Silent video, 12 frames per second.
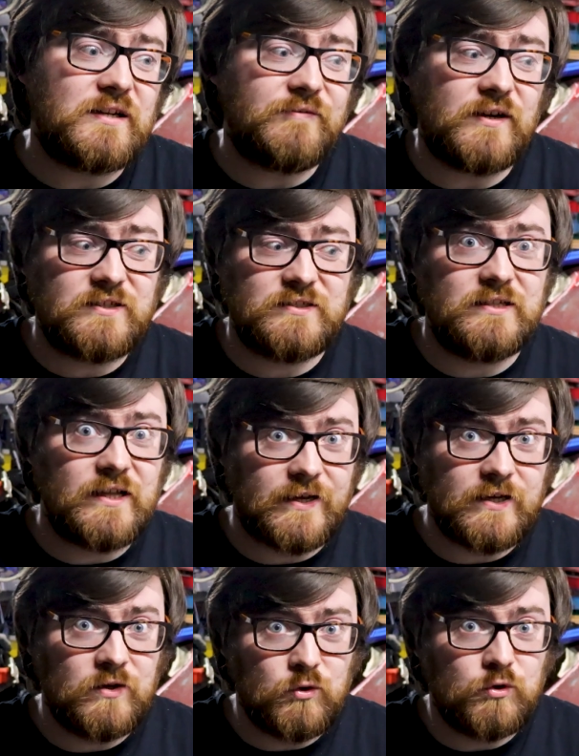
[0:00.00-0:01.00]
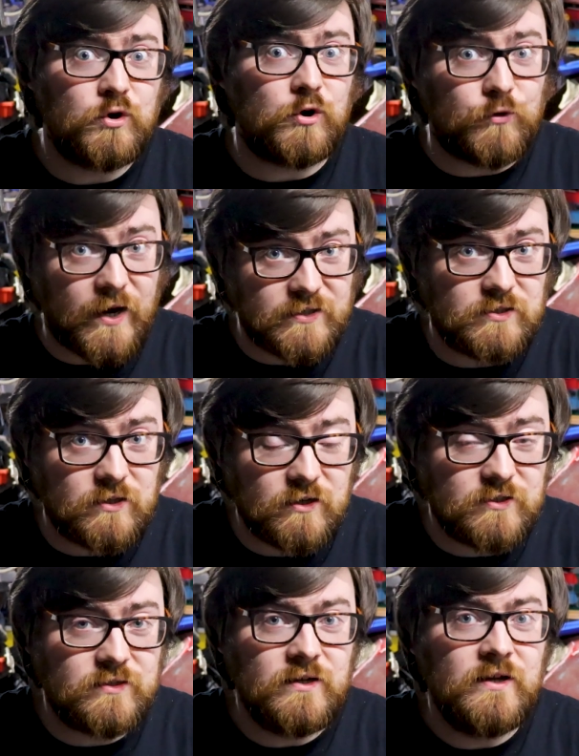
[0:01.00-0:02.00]
that have actually like corrected
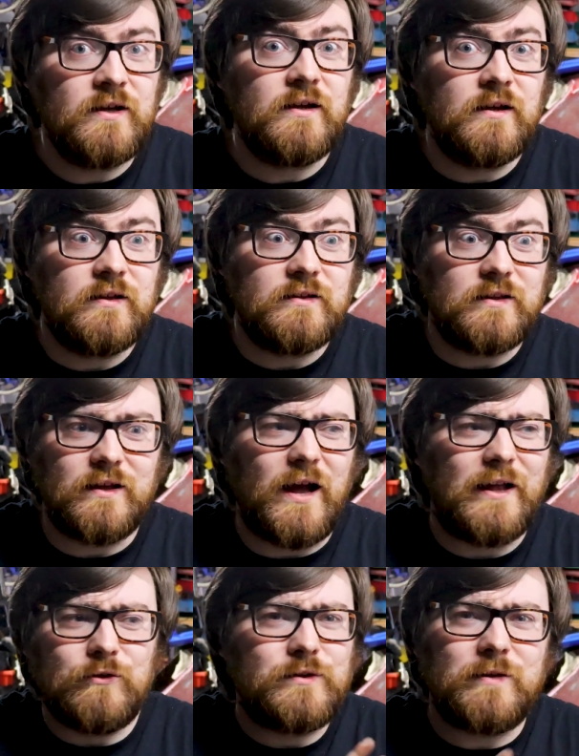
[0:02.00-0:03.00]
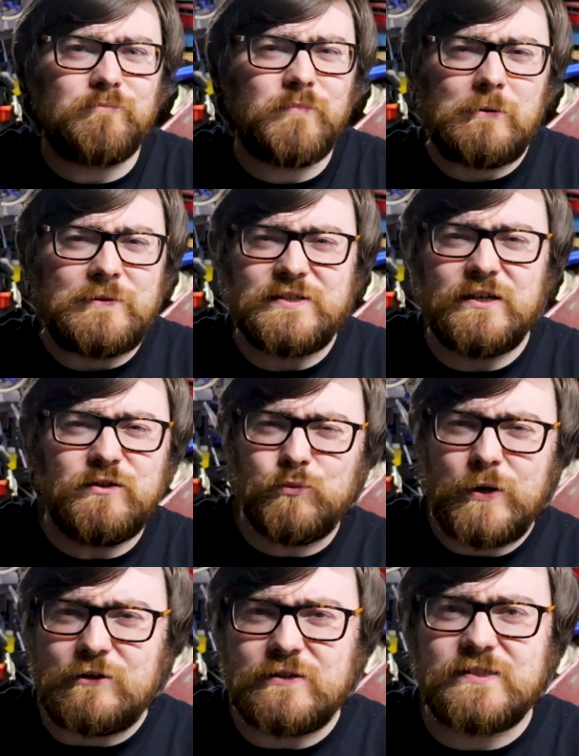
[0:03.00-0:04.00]
us. I know that probably sounds
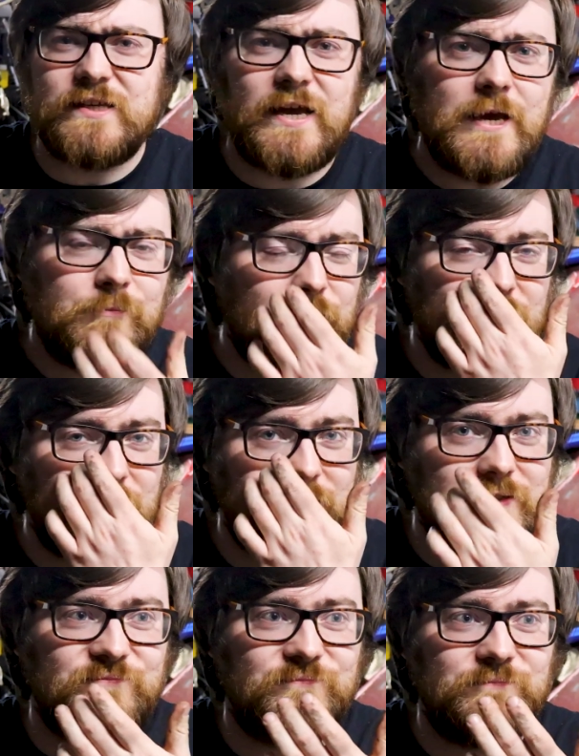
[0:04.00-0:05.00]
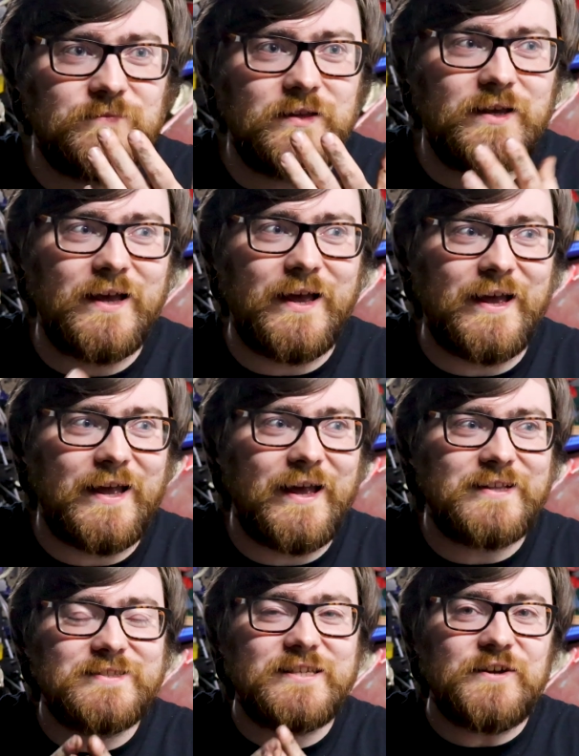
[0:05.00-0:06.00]
weird to say, but
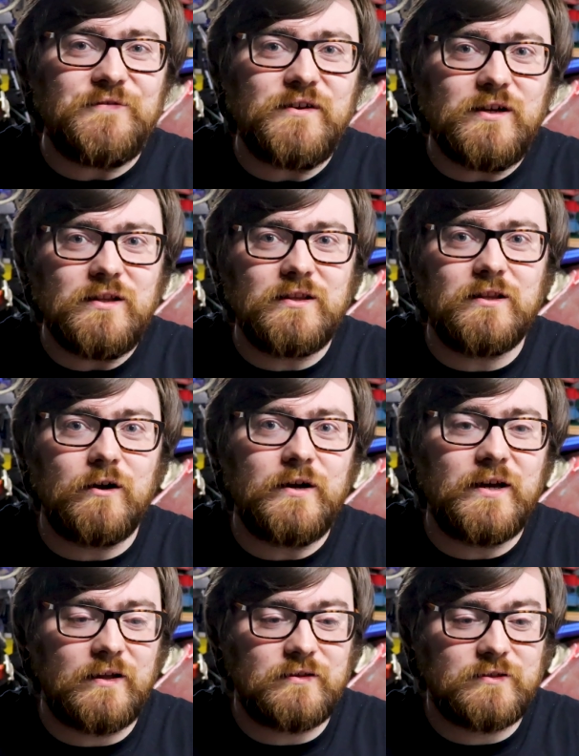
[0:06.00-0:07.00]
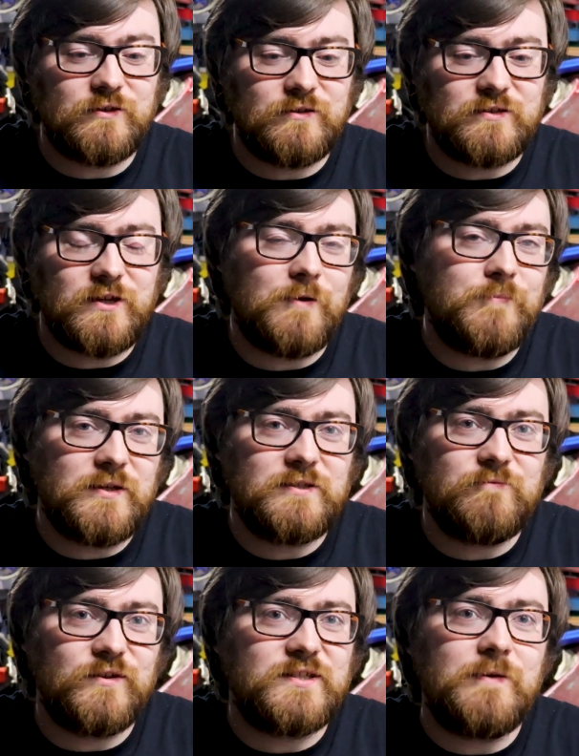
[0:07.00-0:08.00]
it's difficult looking at certain
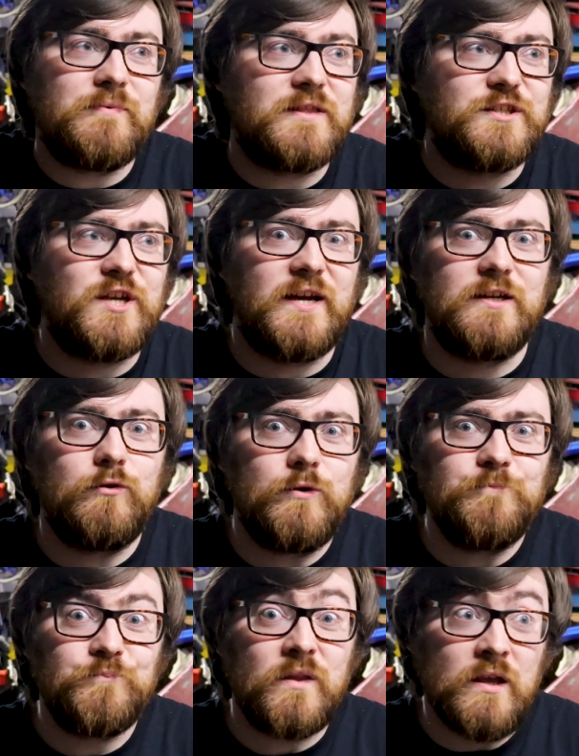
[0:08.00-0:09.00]
topics. For example, the China one,